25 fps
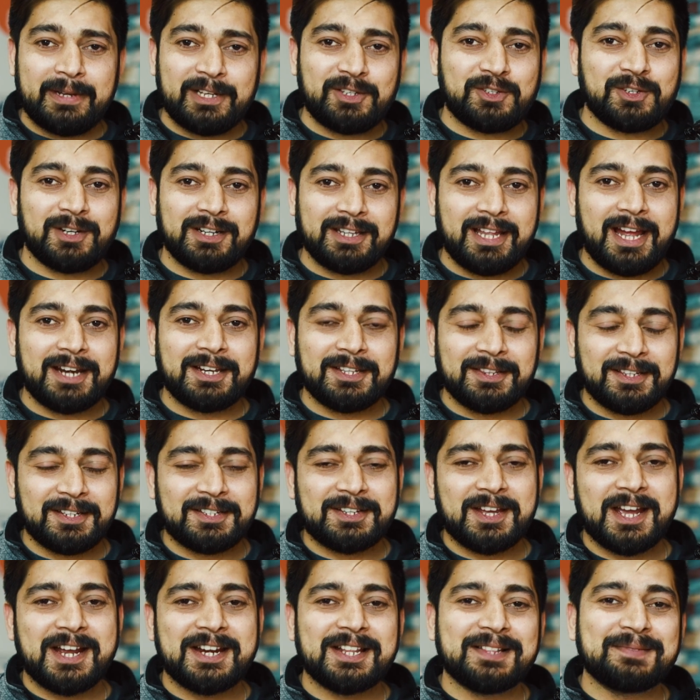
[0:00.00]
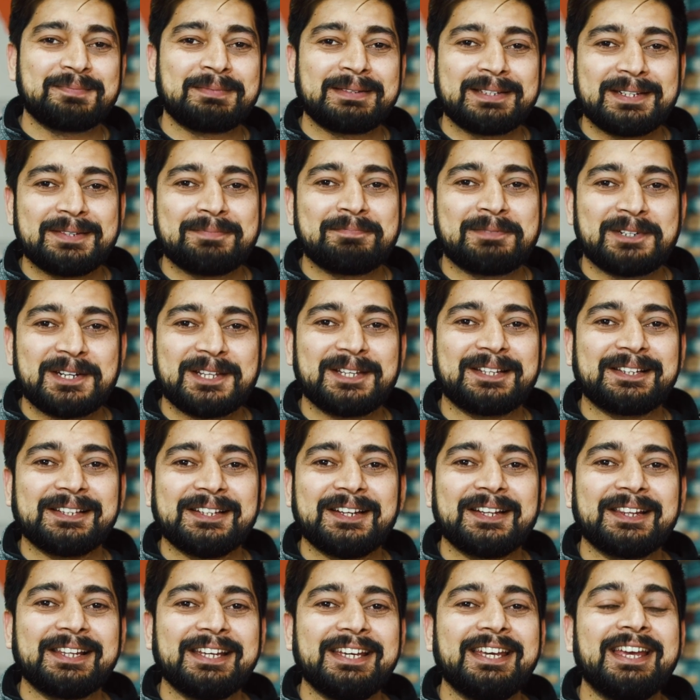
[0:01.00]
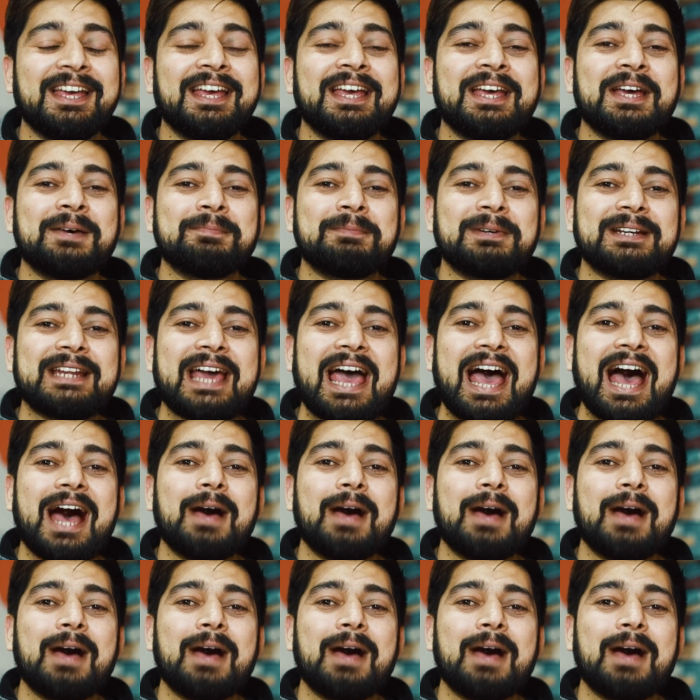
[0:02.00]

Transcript: mentioned that in the title pretty clearly, but